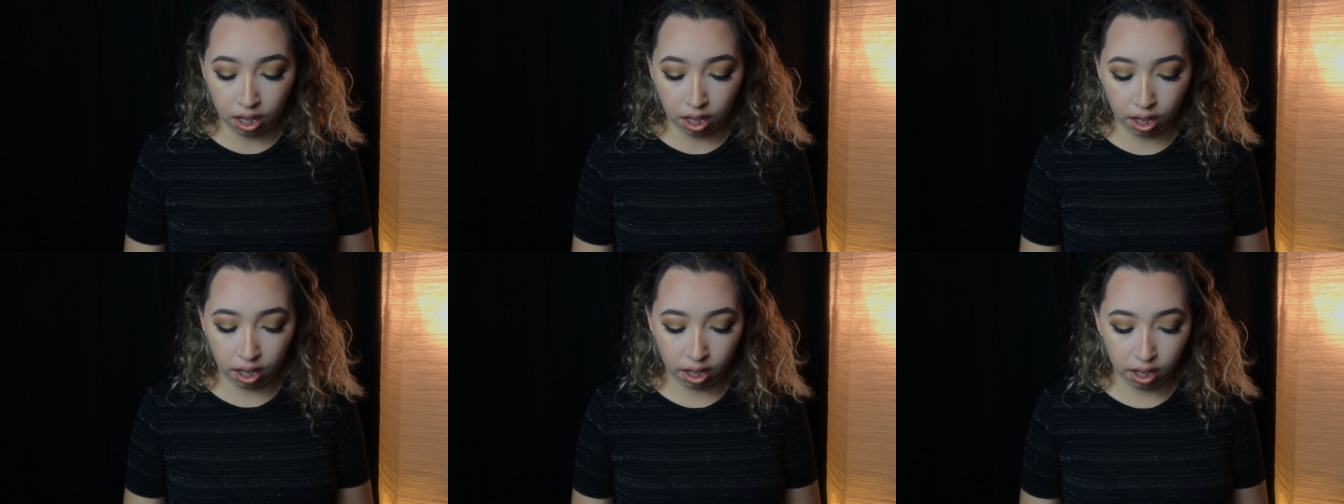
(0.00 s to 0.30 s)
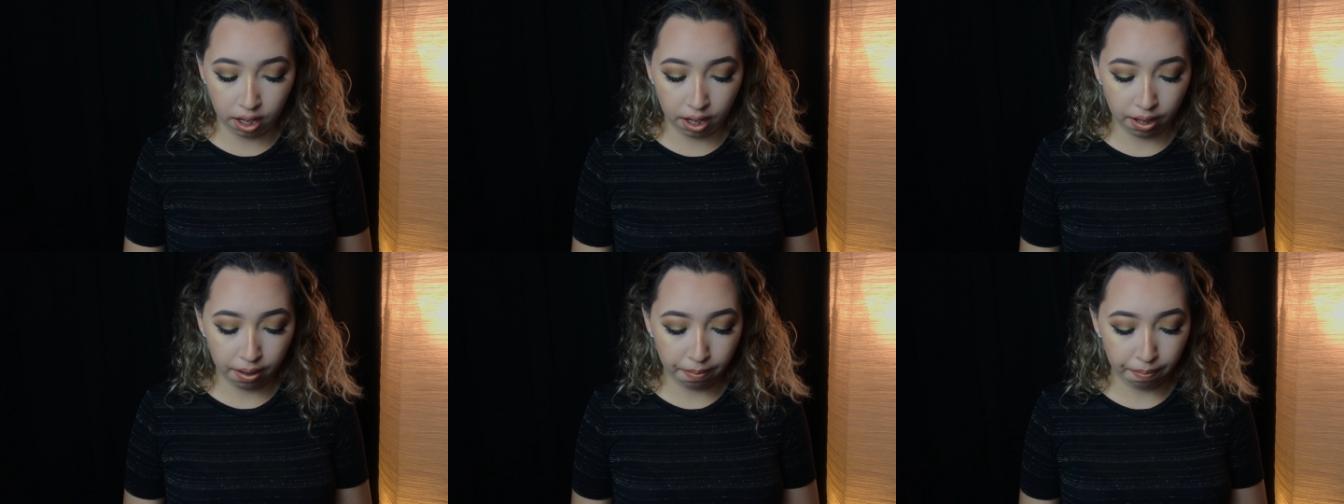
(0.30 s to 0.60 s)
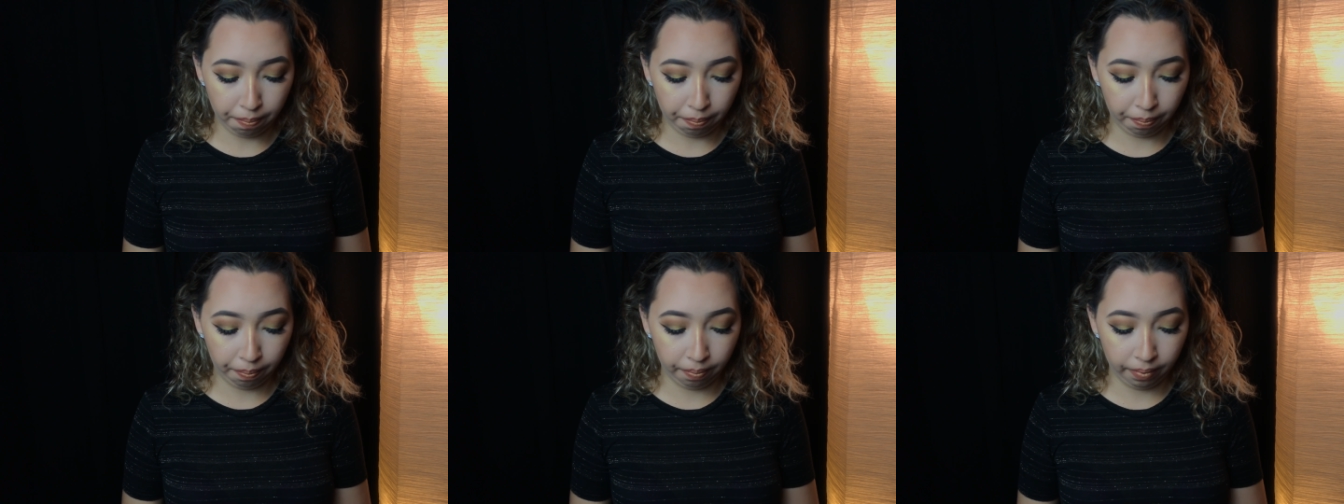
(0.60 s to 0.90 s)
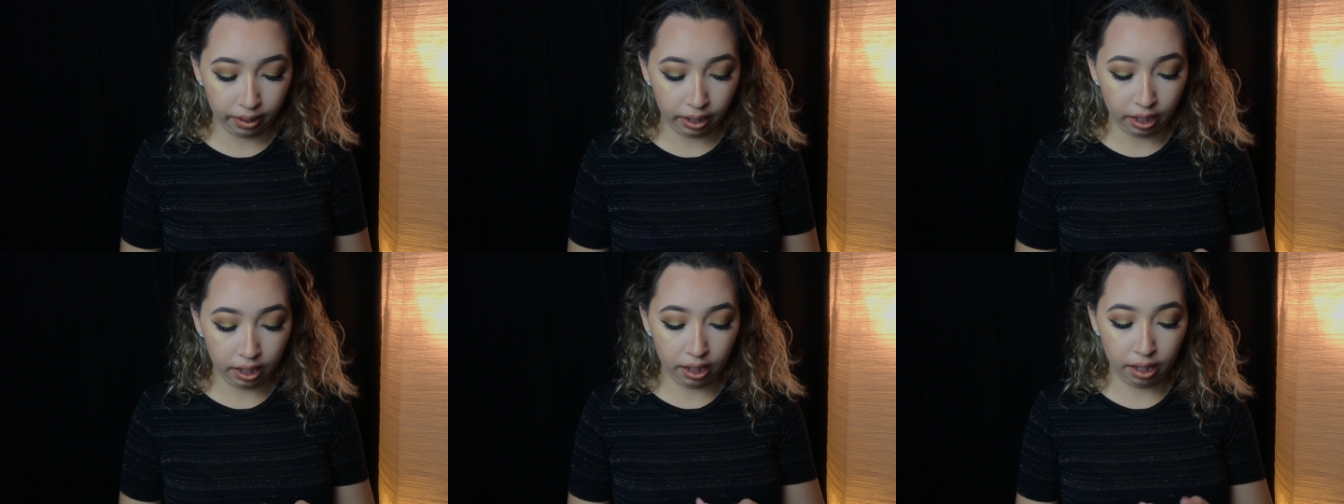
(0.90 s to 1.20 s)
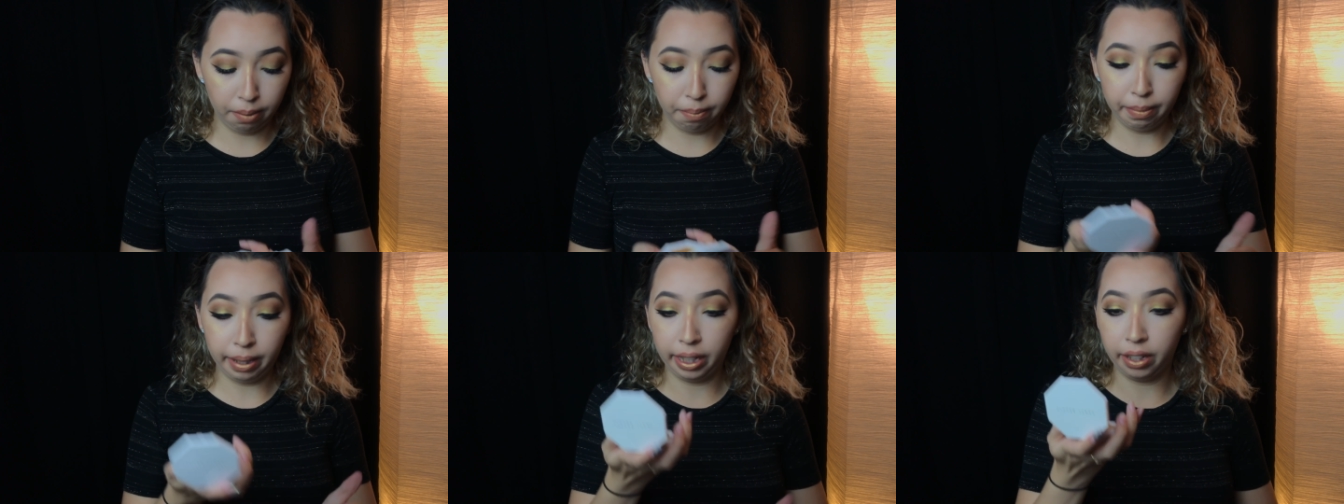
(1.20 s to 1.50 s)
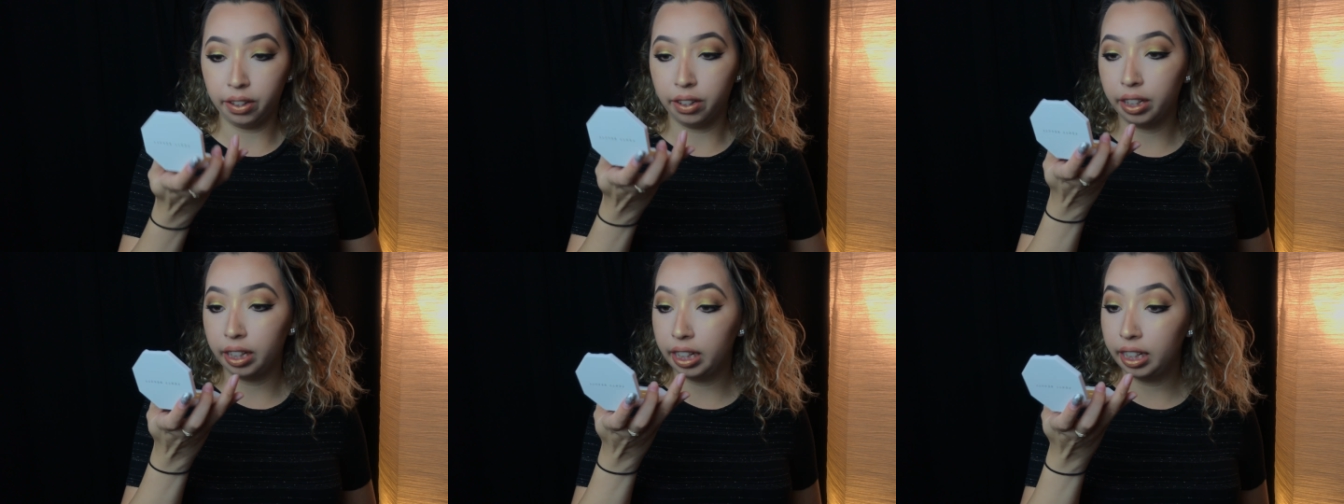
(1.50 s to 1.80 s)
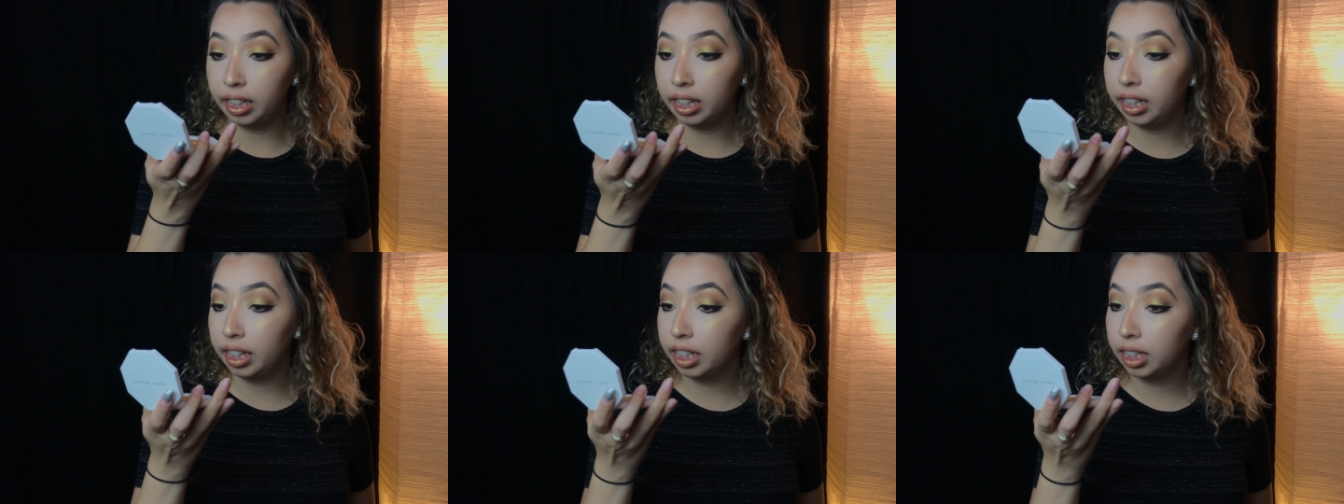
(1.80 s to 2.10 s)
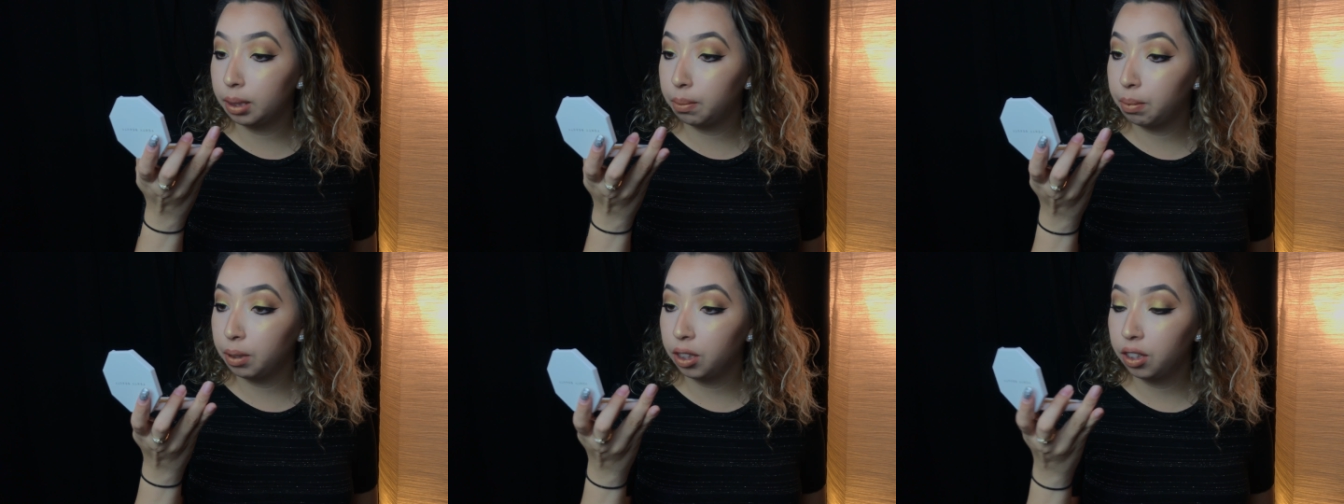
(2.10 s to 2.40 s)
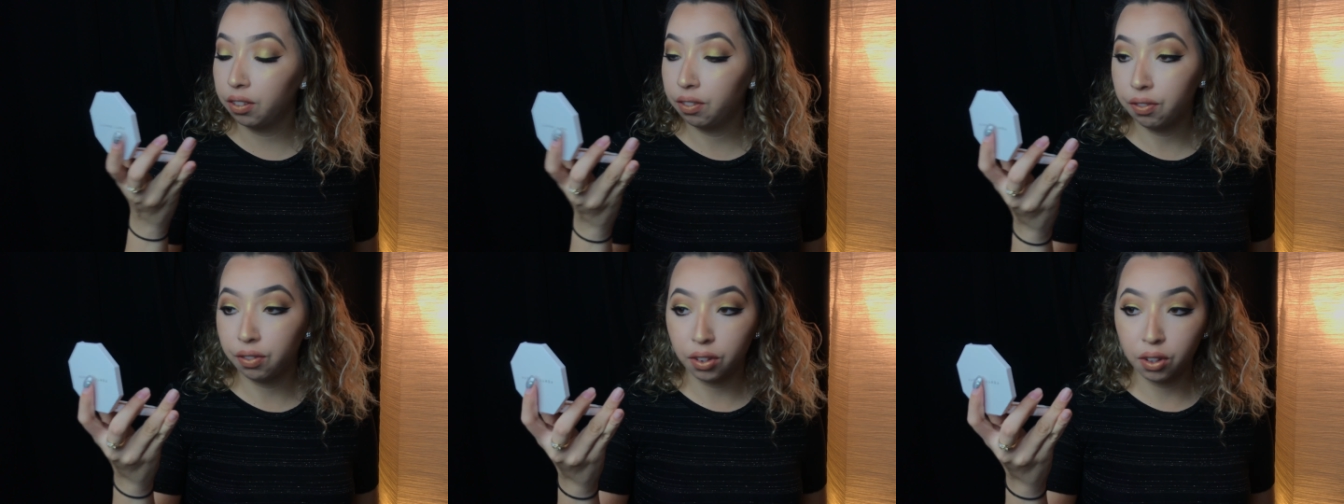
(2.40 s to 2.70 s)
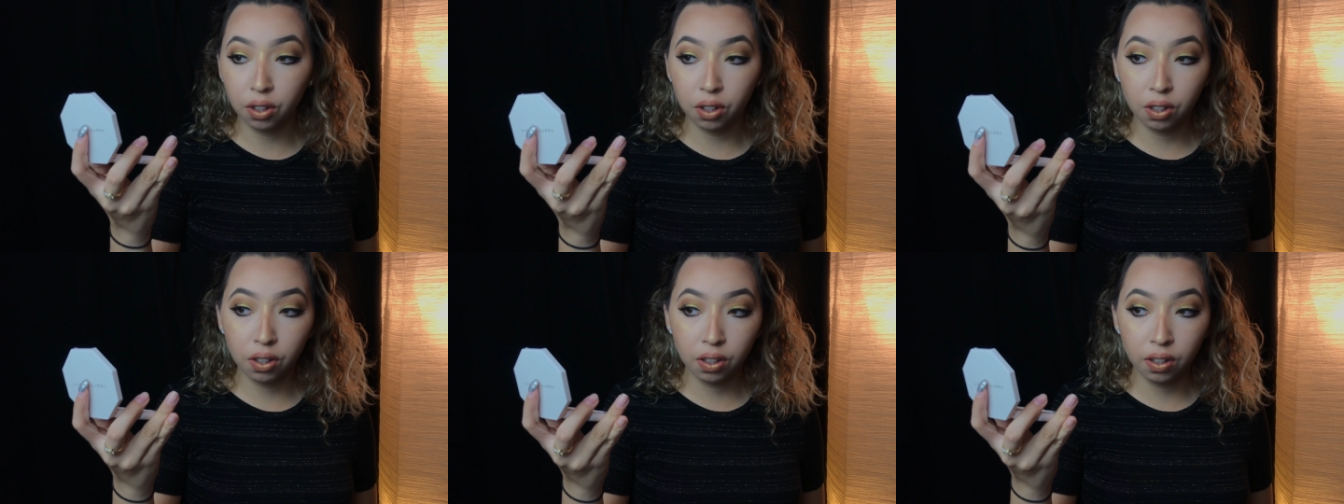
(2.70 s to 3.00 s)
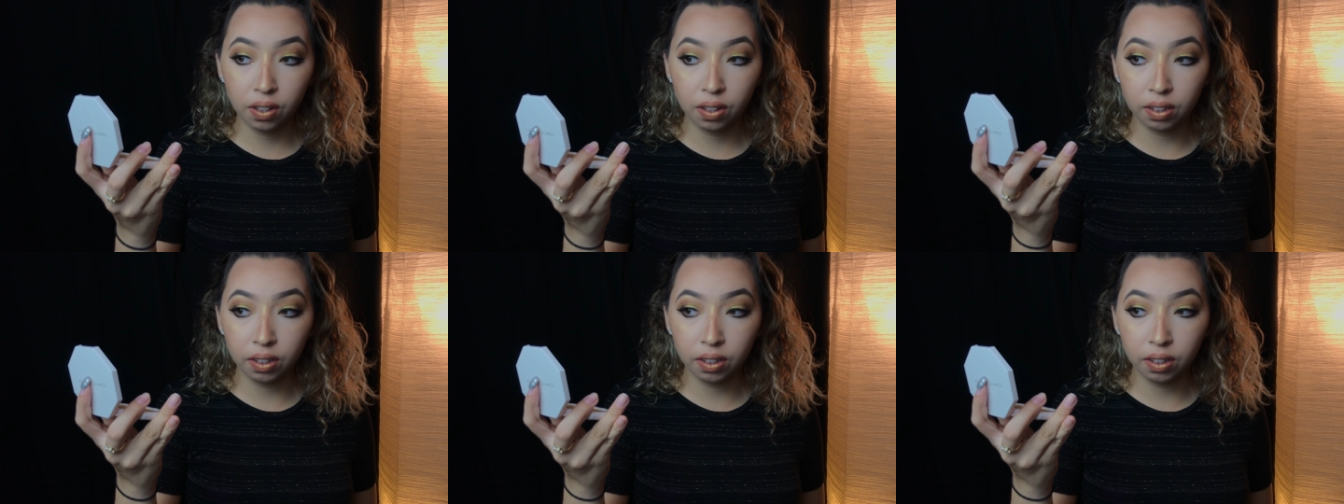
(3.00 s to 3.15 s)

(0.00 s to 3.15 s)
The mirror in it is beautiful,